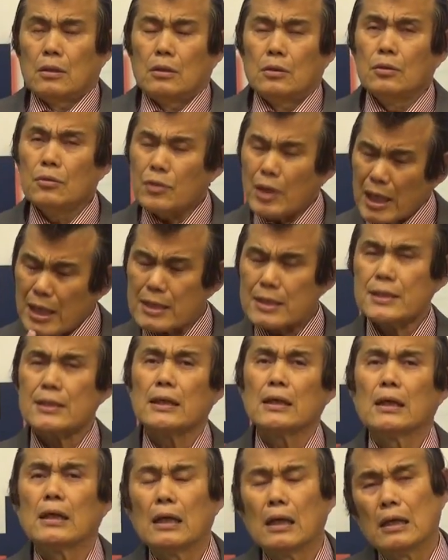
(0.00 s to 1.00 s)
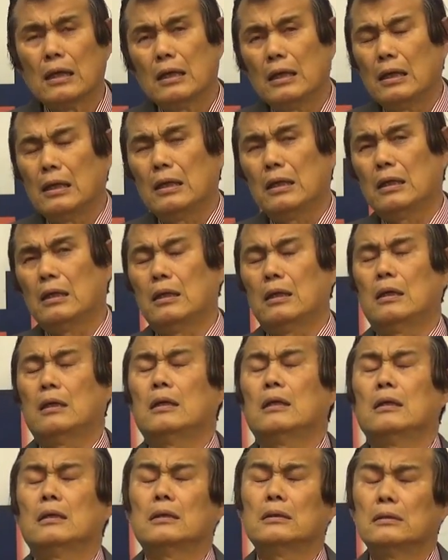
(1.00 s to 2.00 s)
you can see
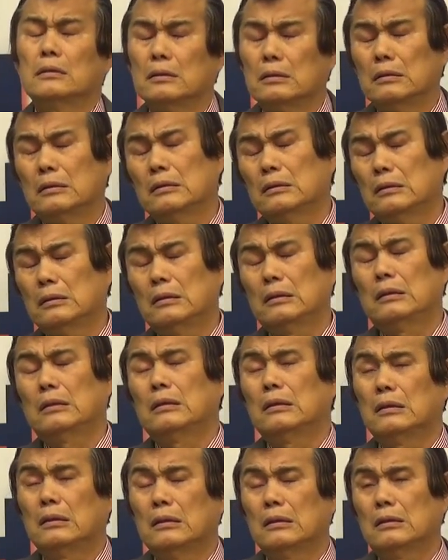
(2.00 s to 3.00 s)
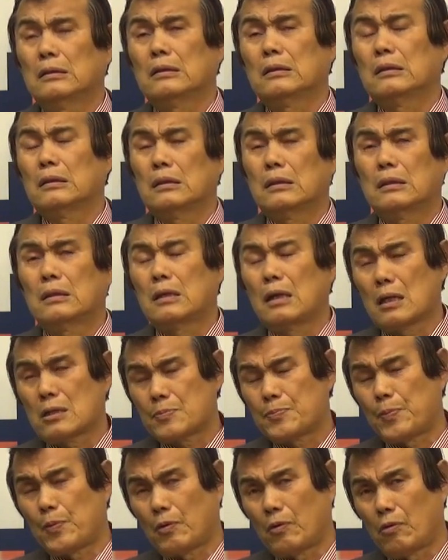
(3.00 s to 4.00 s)
in the
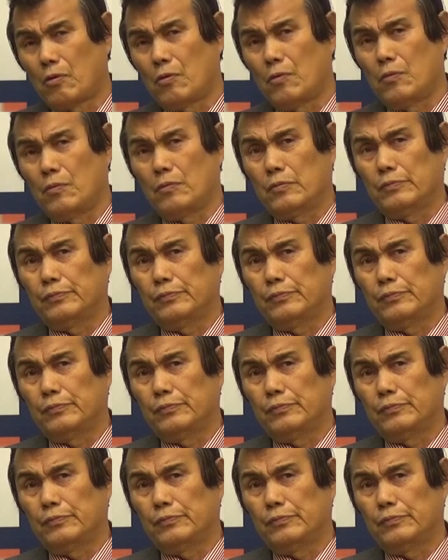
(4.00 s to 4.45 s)
gospel